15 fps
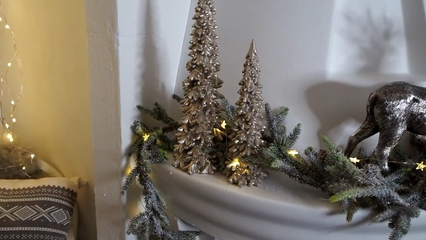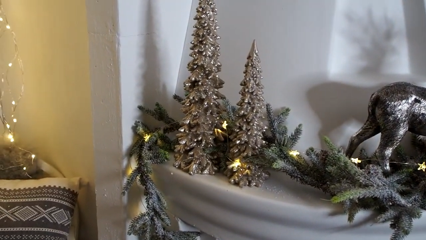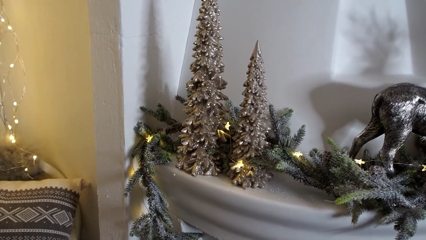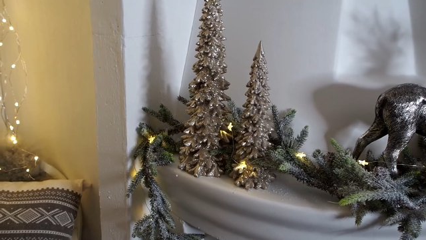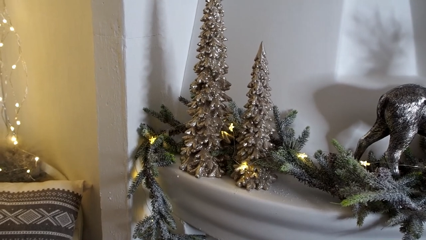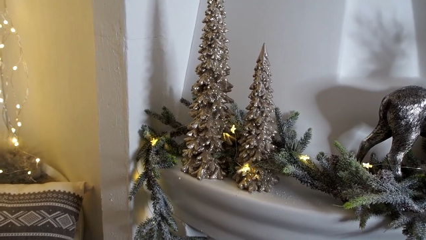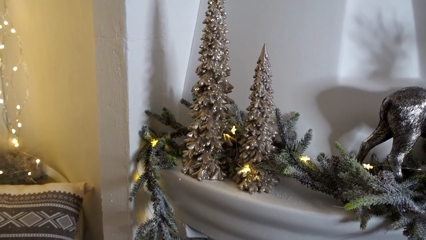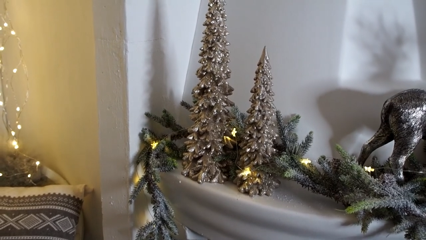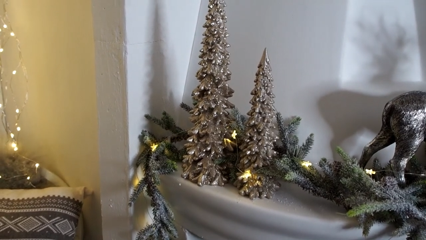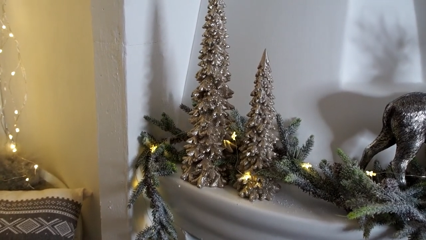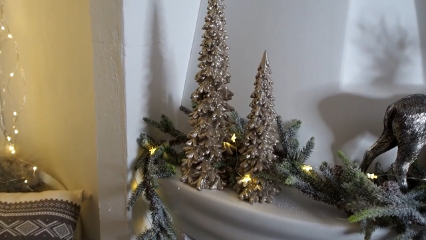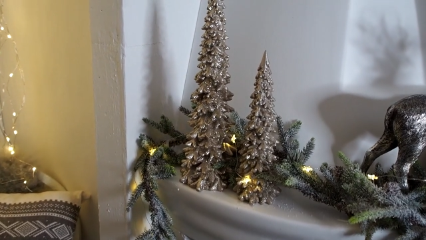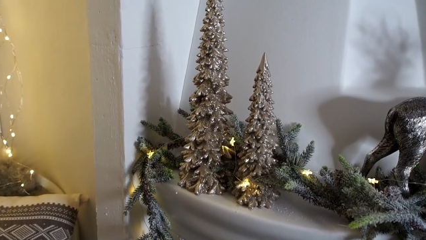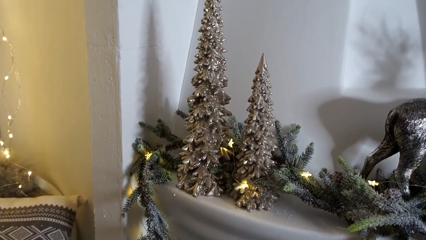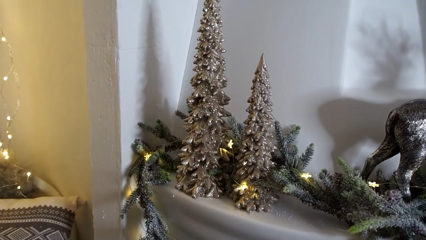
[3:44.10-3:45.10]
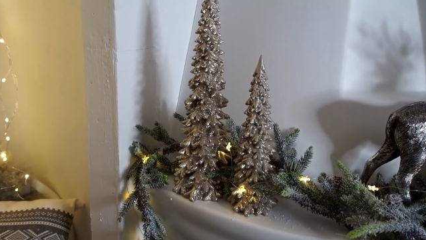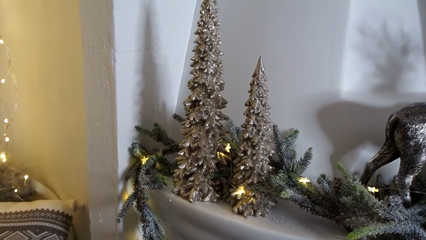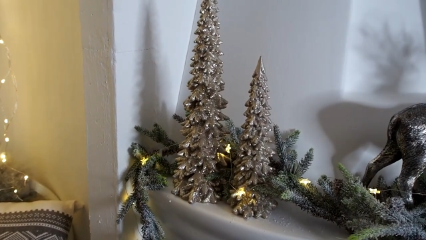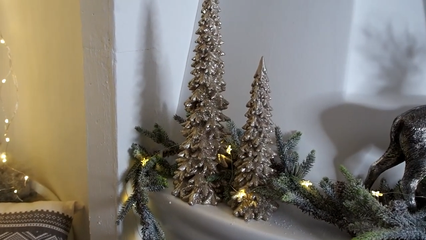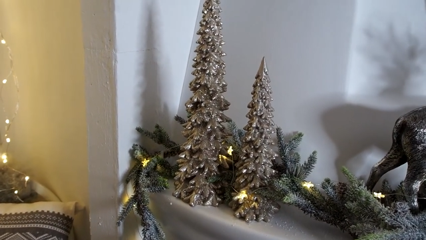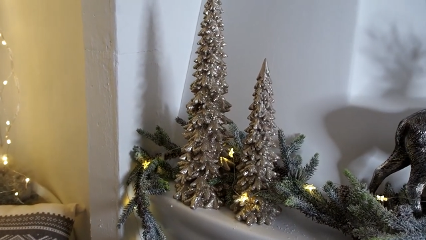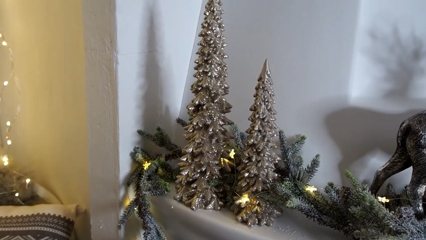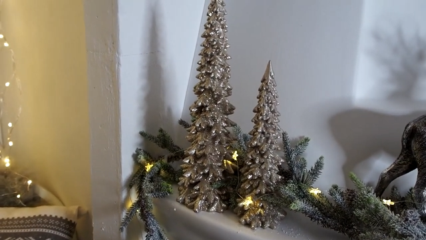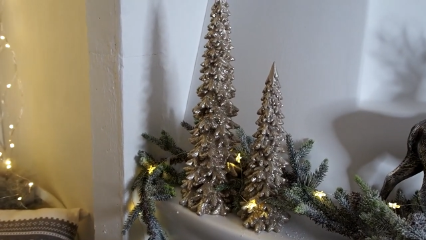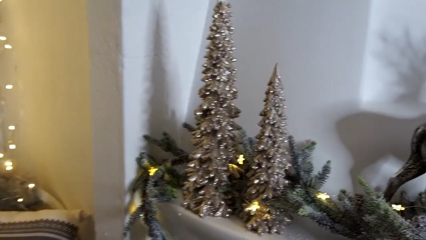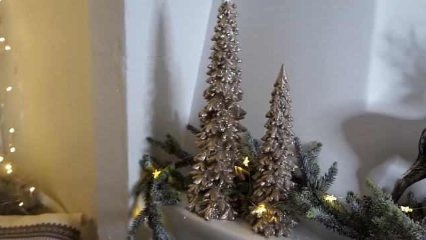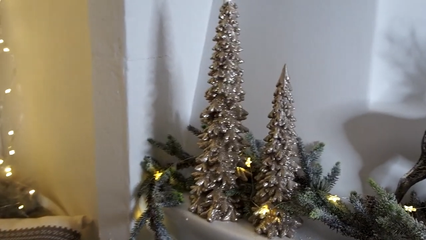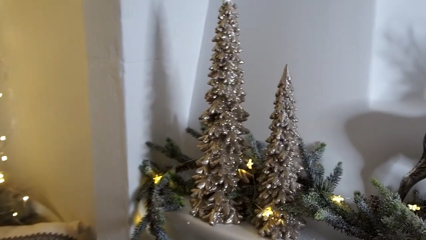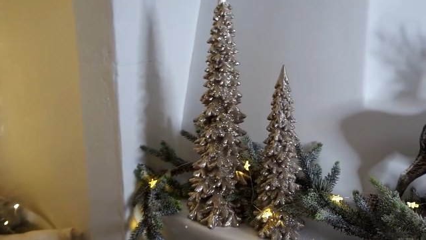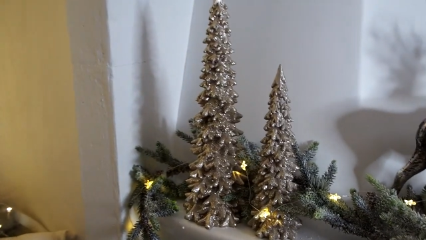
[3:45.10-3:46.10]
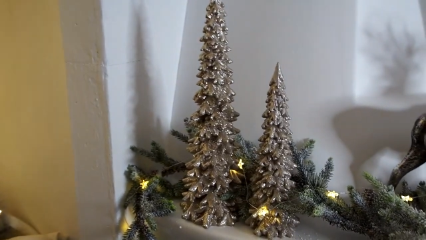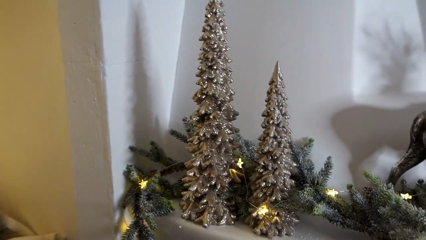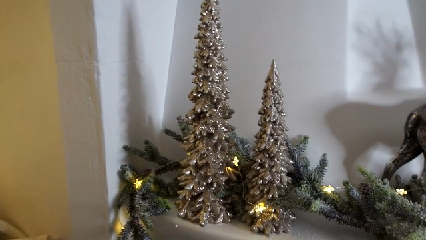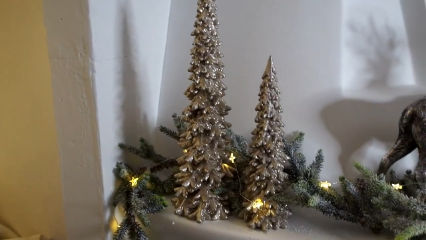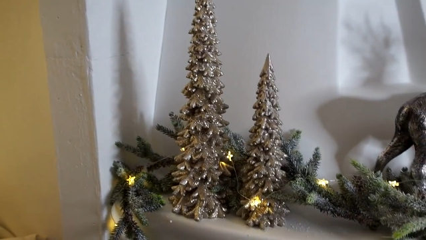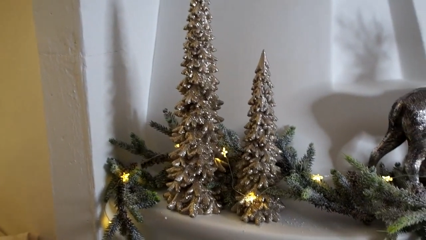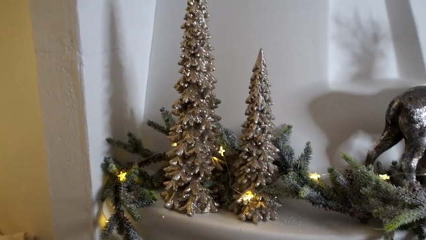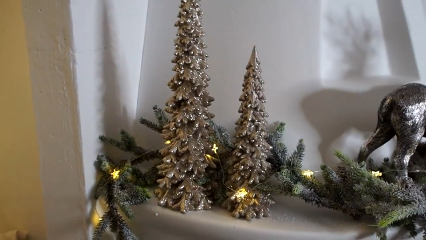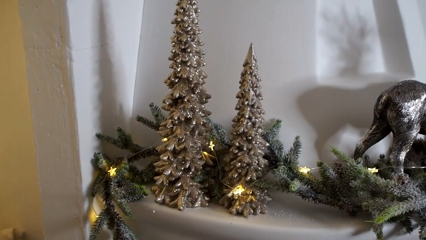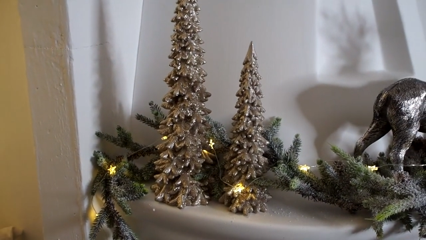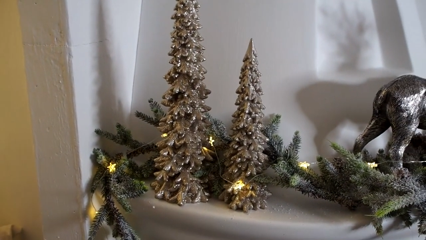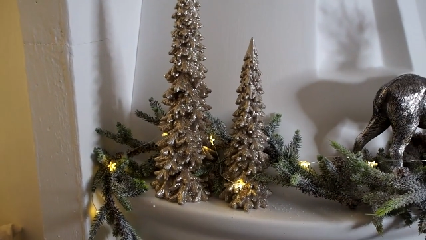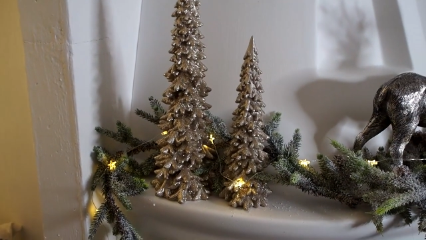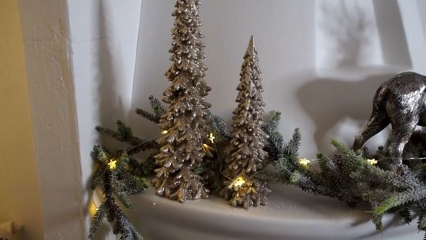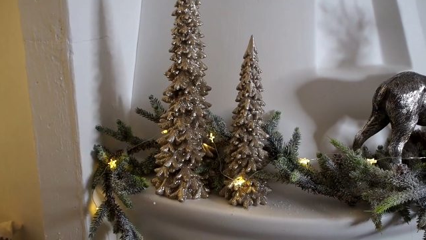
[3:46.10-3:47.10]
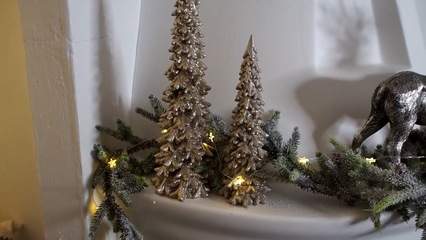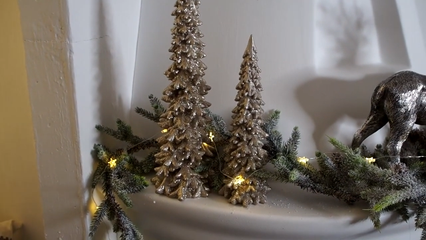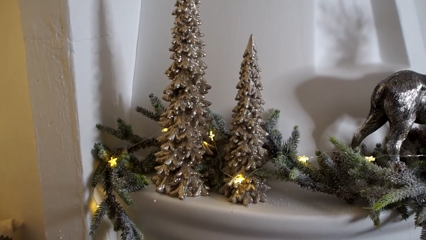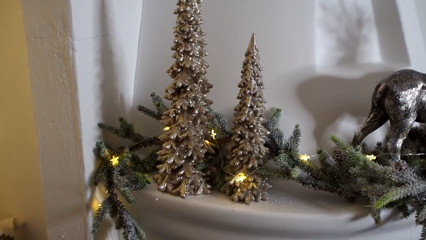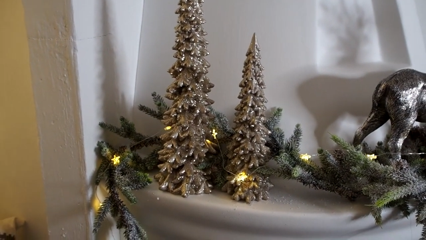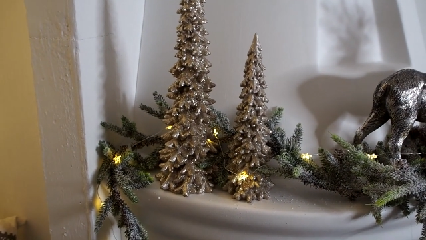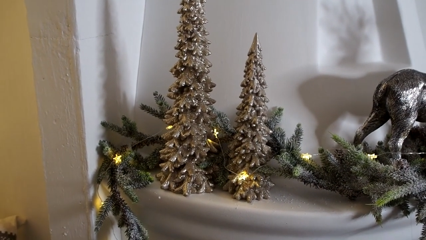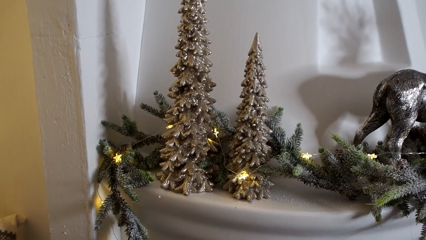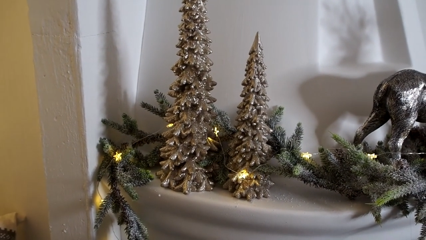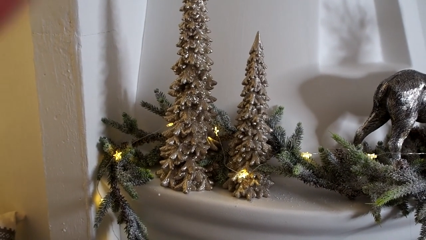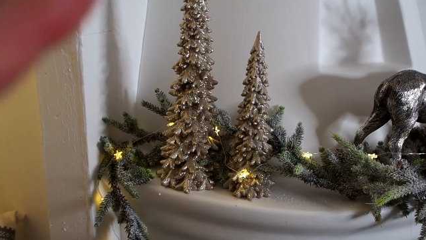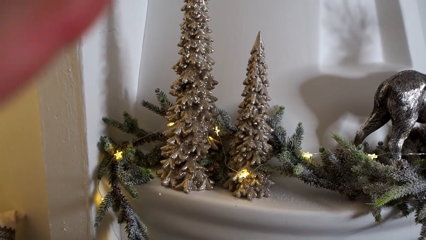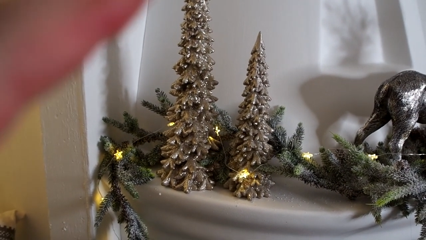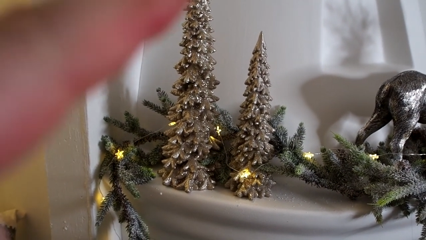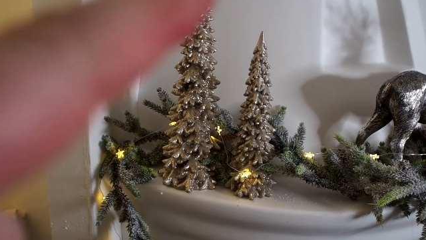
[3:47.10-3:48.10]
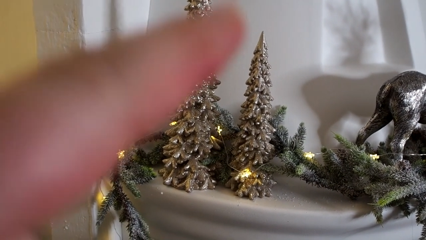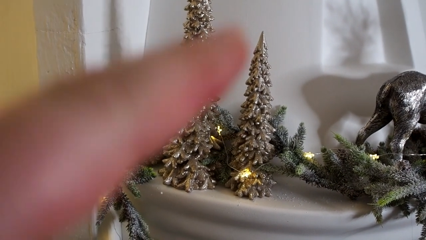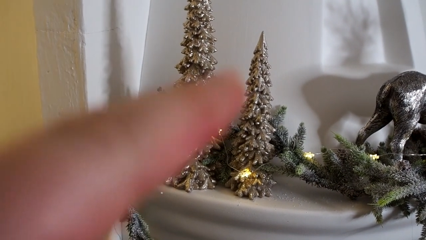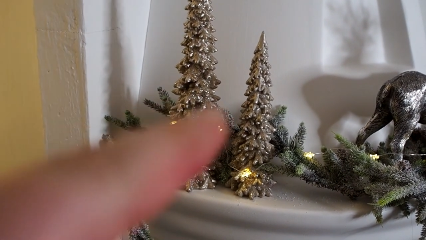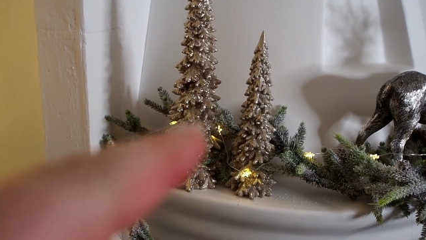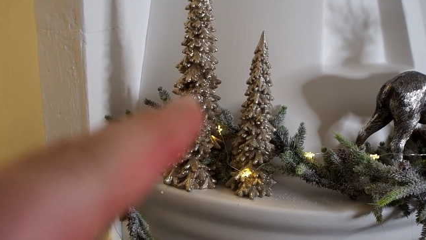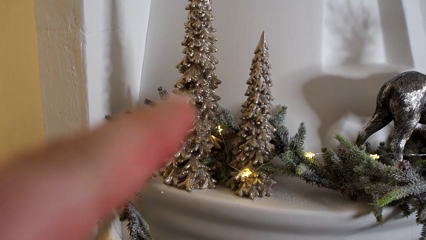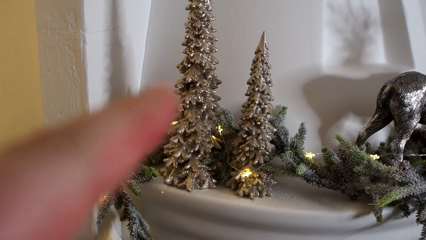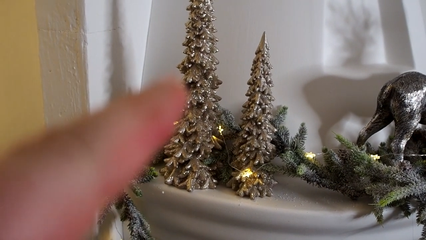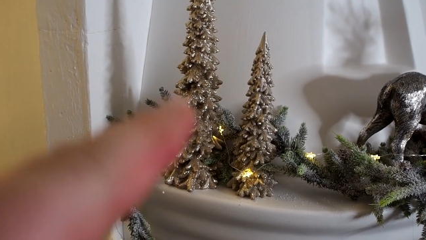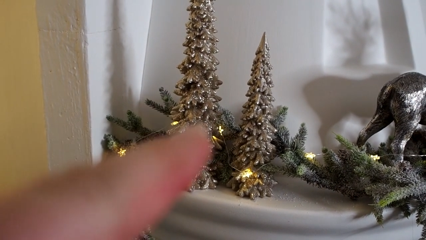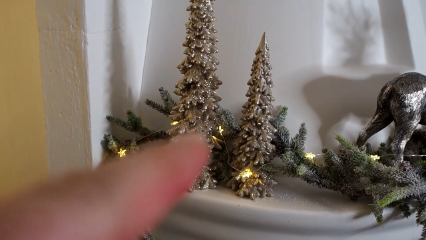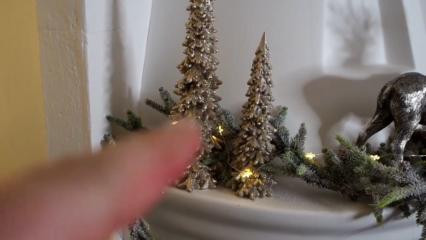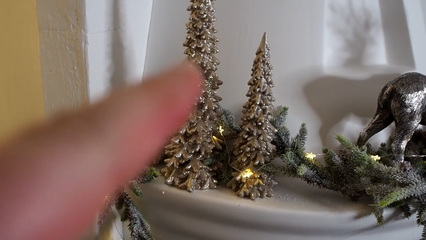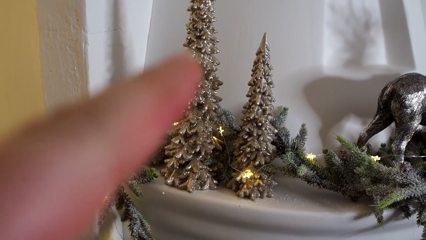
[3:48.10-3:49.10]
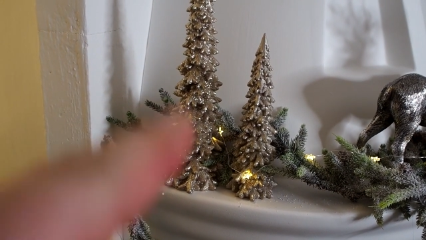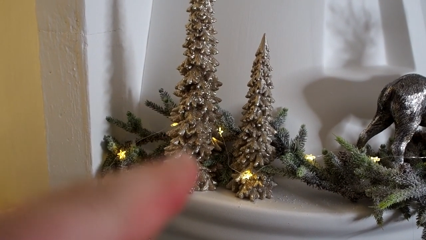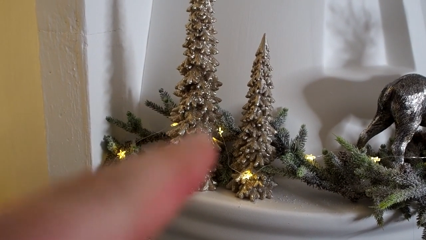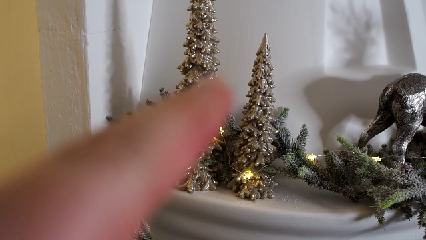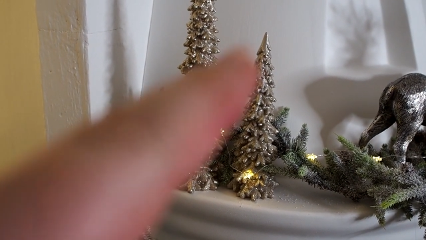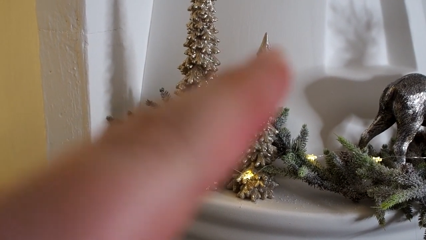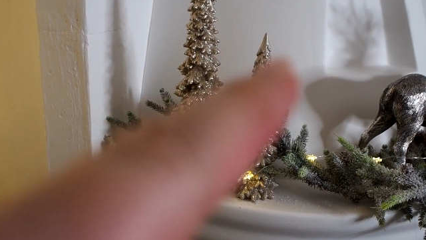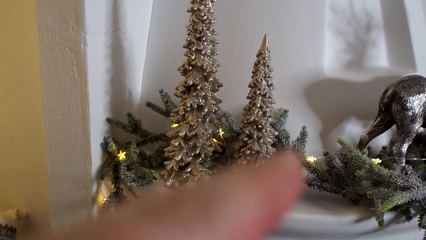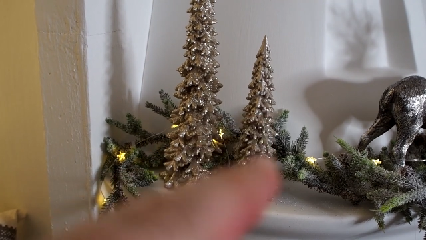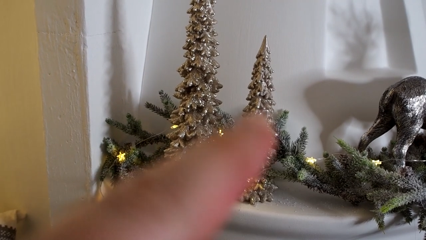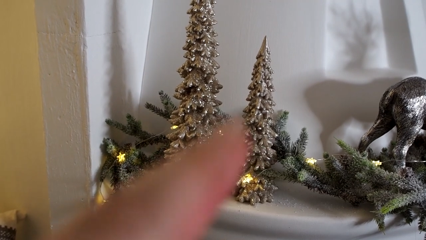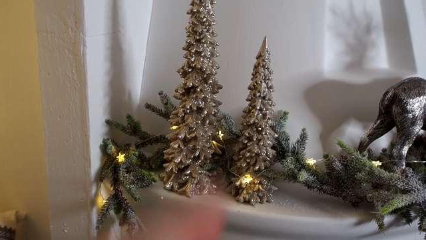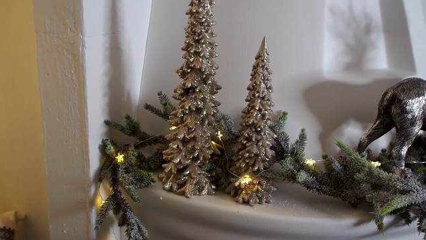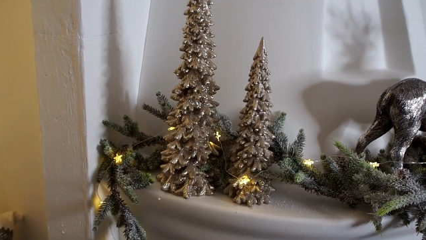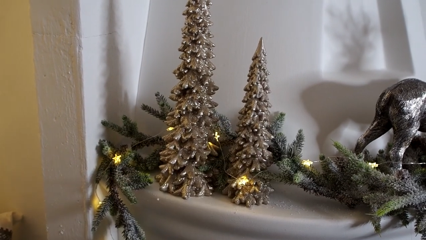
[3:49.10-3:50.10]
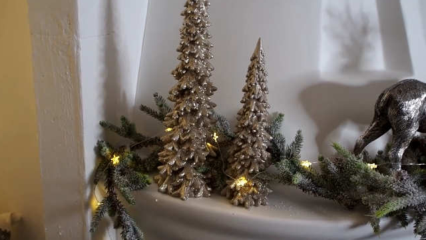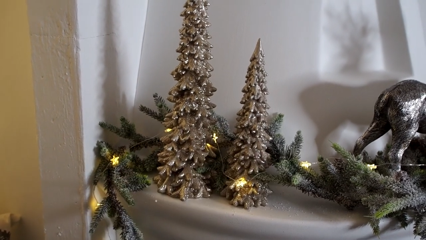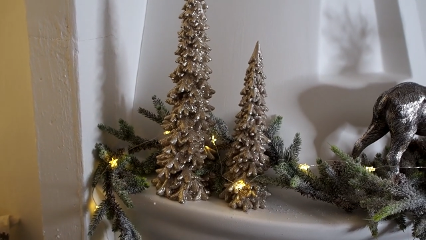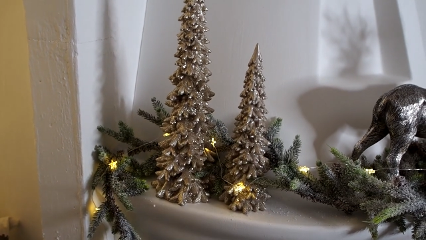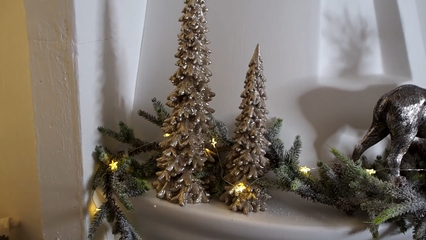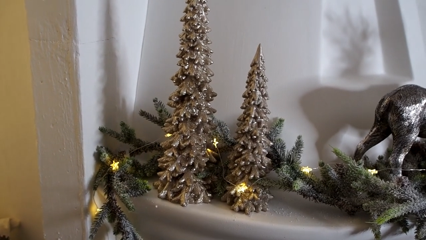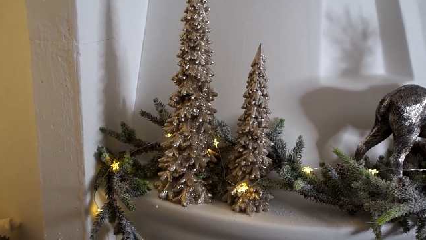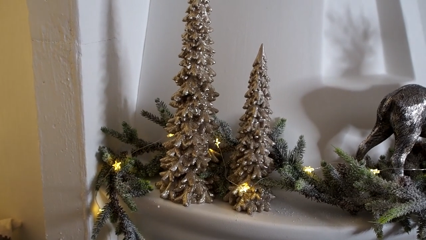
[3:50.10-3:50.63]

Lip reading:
Nobody's mouth can be seen.